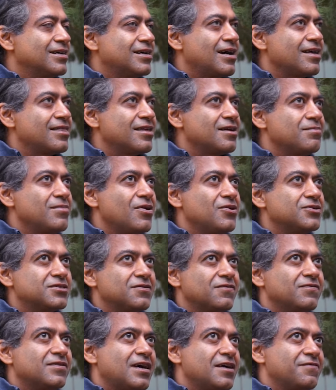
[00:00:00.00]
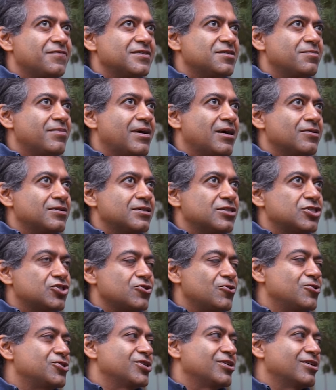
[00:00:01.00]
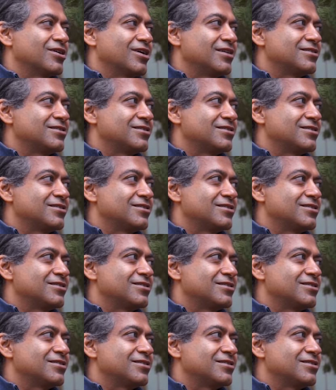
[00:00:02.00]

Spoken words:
I think most of life is about searching.